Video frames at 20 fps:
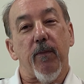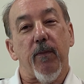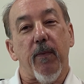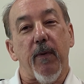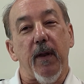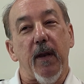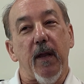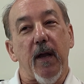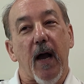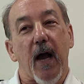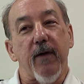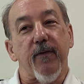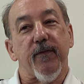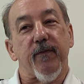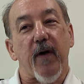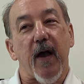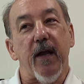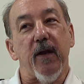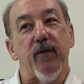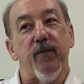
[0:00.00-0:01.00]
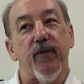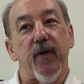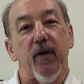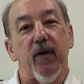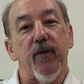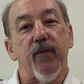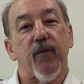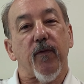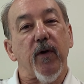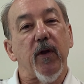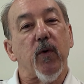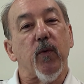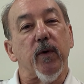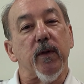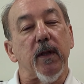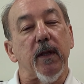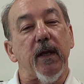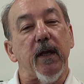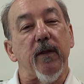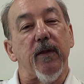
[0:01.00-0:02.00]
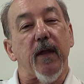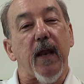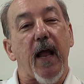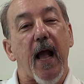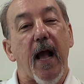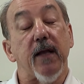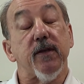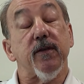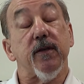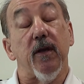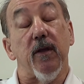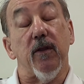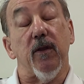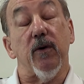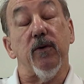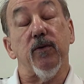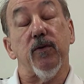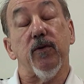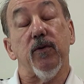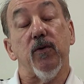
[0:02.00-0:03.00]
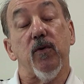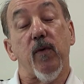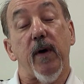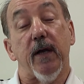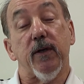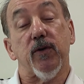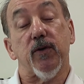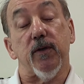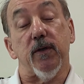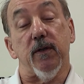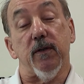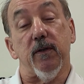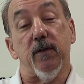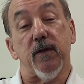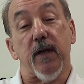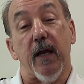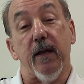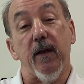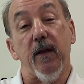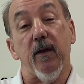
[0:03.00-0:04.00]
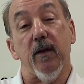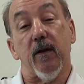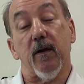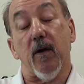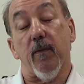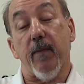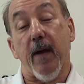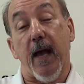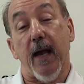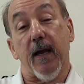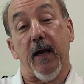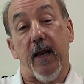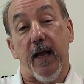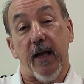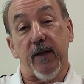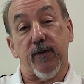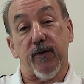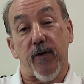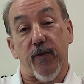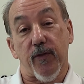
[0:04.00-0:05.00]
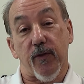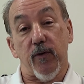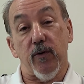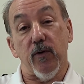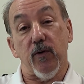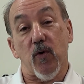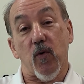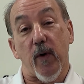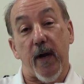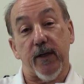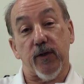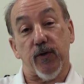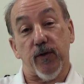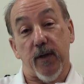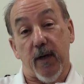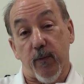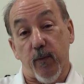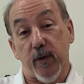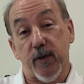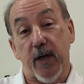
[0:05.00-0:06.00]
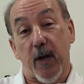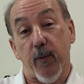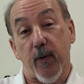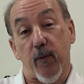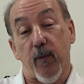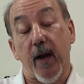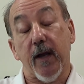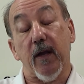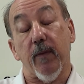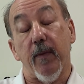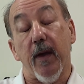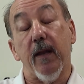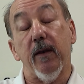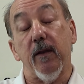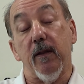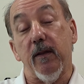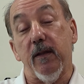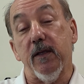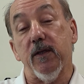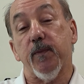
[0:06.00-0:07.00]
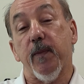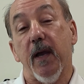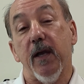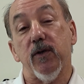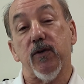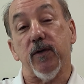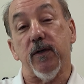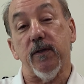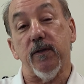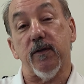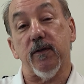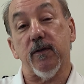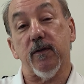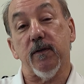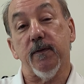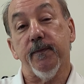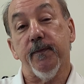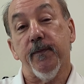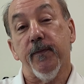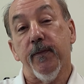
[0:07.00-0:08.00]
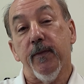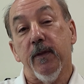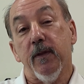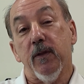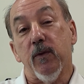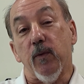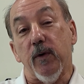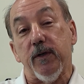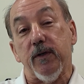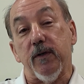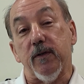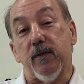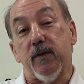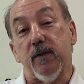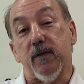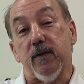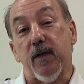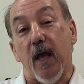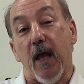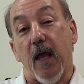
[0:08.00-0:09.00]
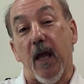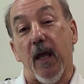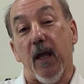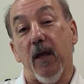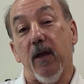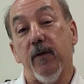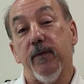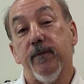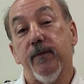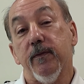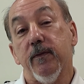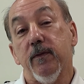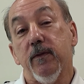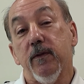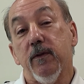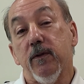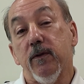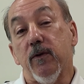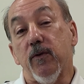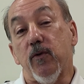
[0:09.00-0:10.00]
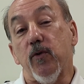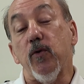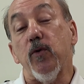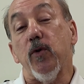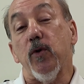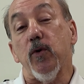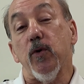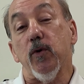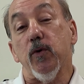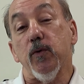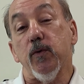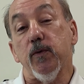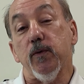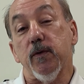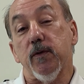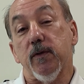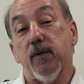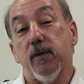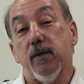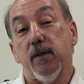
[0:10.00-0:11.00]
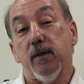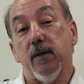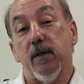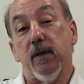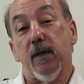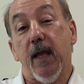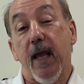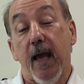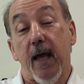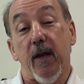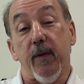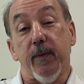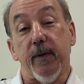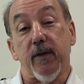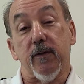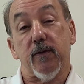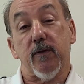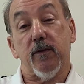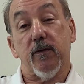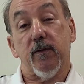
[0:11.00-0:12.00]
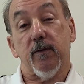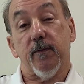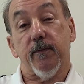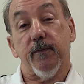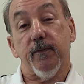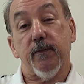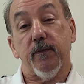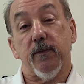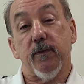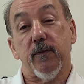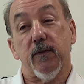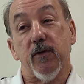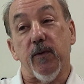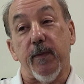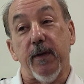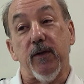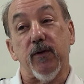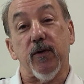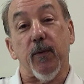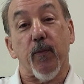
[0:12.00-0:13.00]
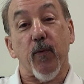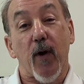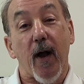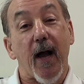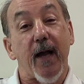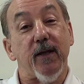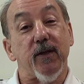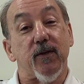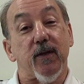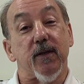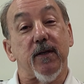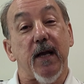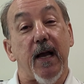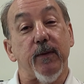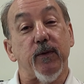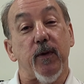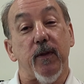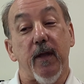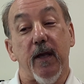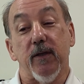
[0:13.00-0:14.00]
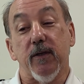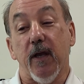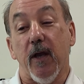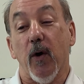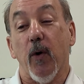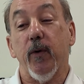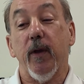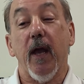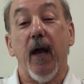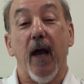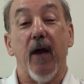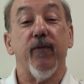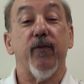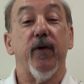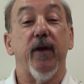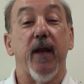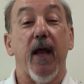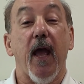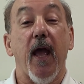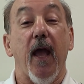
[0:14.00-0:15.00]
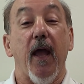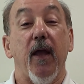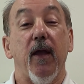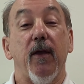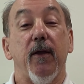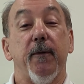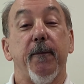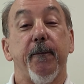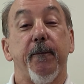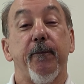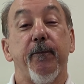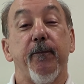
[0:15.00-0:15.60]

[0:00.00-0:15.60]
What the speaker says: But I find very frequently that asking those two questions, I need to come back and ask a third question, which I would recommend in these patients, which is to say, do you use cannabis? To be surprised at times when they say, oh yeah, every day.